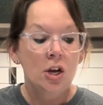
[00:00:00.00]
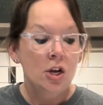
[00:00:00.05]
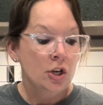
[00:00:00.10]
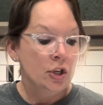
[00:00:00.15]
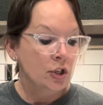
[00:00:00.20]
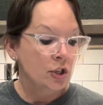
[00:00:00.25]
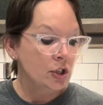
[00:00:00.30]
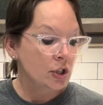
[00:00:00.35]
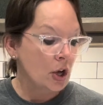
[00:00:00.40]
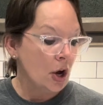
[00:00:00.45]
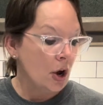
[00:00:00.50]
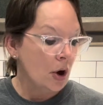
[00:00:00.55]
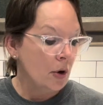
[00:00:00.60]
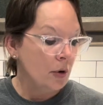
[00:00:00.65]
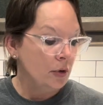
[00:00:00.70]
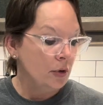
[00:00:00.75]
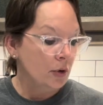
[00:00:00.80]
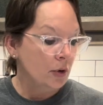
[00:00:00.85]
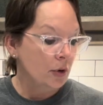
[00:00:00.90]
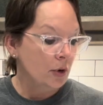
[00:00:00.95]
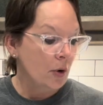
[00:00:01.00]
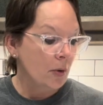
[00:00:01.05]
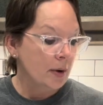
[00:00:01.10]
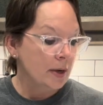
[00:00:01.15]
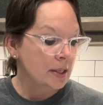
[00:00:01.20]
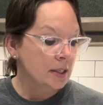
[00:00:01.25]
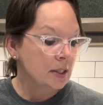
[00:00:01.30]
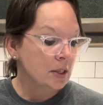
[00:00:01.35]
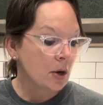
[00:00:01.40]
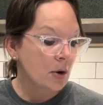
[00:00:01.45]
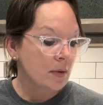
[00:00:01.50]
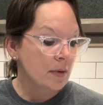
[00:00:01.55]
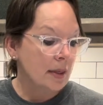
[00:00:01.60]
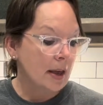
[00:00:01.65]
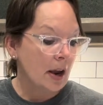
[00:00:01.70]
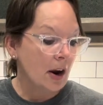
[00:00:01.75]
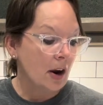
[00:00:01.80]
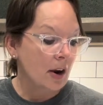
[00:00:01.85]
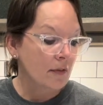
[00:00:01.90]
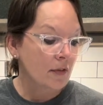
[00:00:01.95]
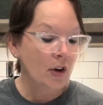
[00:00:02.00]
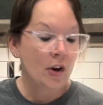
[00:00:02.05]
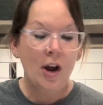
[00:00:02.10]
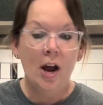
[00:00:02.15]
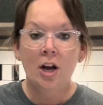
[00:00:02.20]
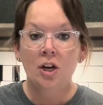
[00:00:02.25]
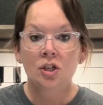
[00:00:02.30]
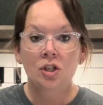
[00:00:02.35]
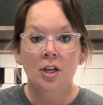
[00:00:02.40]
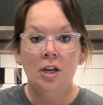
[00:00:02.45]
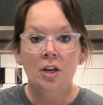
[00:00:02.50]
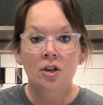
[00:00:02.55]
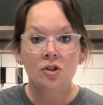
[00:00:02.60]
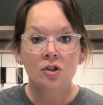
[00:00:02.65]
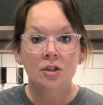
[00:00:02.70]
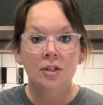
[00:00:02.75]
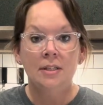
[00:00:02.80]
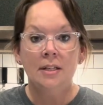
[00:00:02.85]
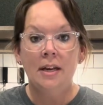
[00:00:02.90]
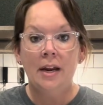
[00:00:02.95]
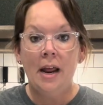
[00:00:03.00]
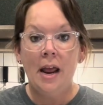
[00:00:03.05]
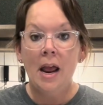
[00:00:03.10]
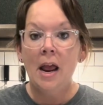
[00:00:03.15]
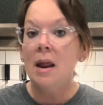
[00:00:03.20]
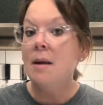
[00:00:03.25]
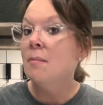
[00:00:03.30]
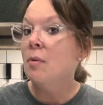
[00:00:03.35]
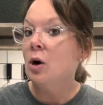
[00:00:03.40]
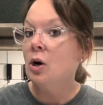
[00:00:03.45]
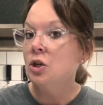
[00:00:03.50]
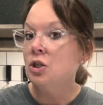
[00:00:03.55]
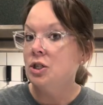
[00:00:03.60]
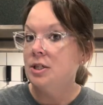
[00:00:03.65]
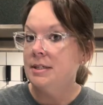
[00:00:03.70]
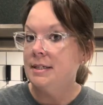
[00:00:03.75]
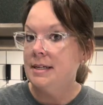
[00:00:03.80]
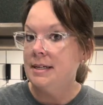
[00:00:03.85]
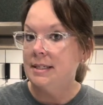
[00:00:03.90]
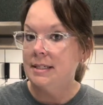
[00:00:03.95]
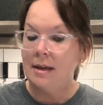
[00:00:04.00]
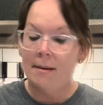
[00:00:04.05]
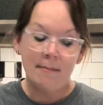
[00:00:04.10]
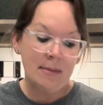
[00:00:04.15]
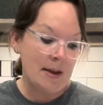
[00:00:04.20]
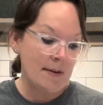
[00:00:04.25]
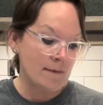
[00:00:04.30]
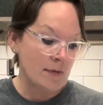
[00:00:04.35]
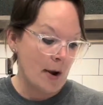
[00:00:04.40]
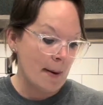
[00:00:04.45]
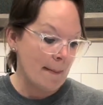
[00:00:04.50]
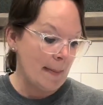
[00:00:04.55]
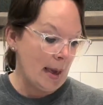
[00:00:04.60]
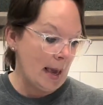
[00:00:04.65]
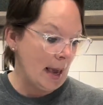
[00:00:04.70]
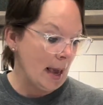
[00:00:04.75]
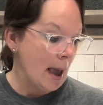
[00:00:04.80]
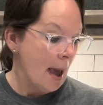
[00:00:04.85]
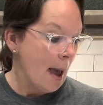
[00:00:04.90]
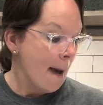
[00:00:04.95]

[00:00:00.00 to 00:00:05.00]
So you can always go there if you're actually interested in purchasing something from me.